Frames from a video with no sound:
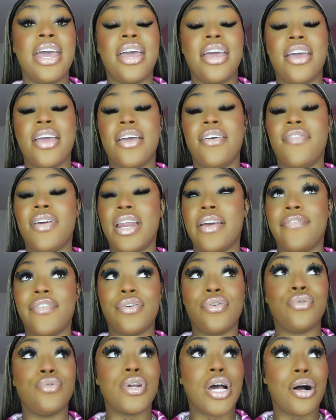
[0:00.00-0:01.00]
Even if
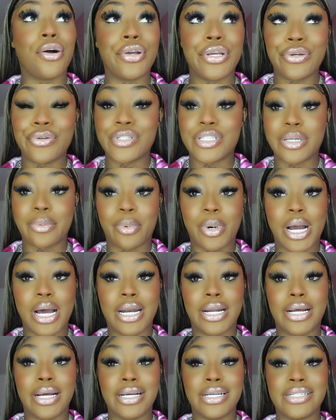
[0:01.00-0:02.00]
you don't use the
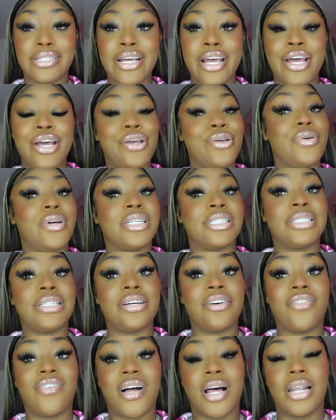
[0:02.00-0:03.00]
products, you can
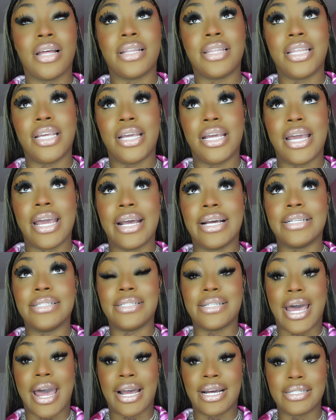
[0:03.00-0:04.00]
still follow the
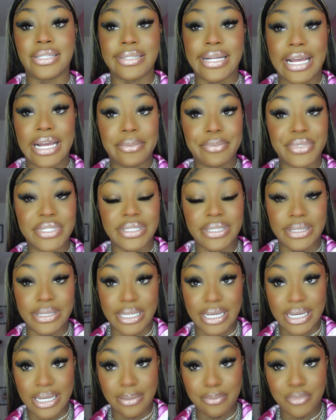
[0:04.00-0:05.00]
exact same
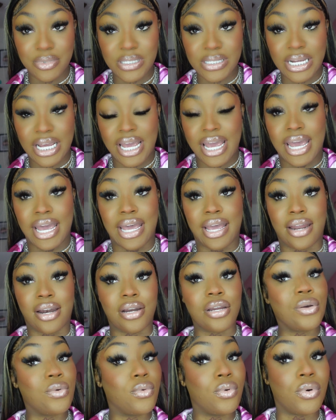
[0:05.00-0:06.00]
steps
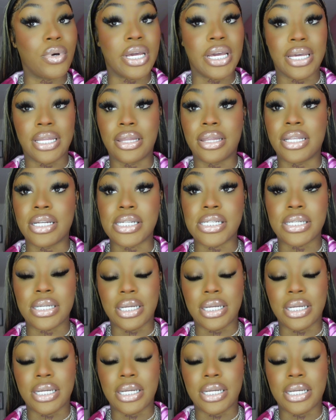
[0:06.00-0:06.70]
and you will get this